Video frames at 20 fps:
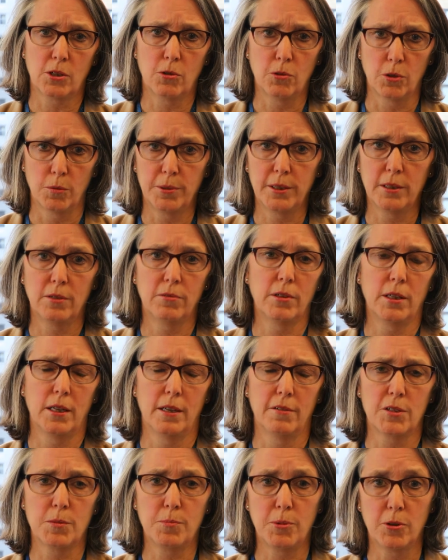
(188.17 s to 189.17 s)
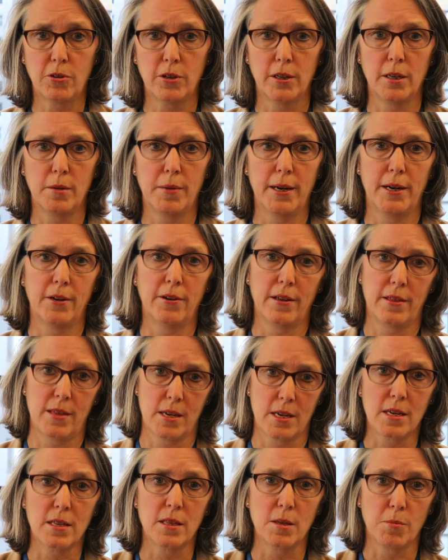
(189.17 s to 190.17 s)
Courbiel will have spoken about, I
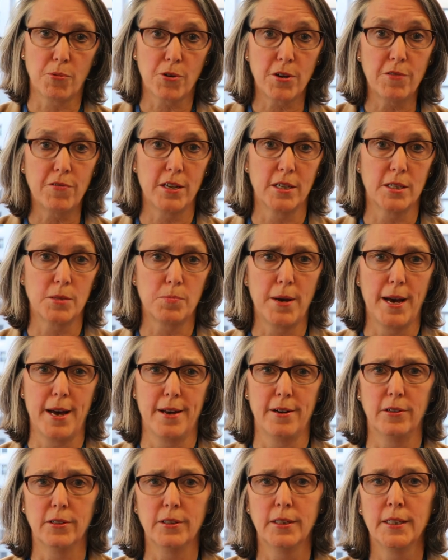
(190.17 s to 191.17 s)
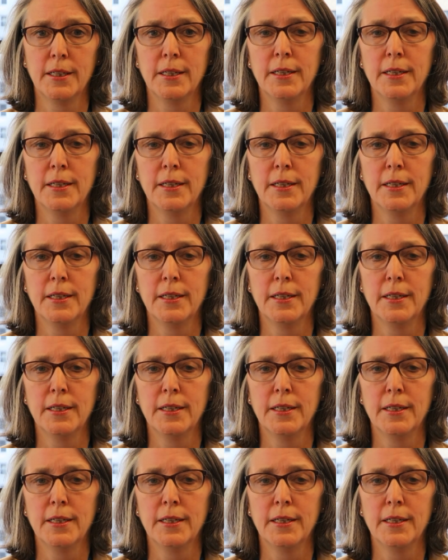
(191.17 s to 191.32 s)
think, in the previous panel.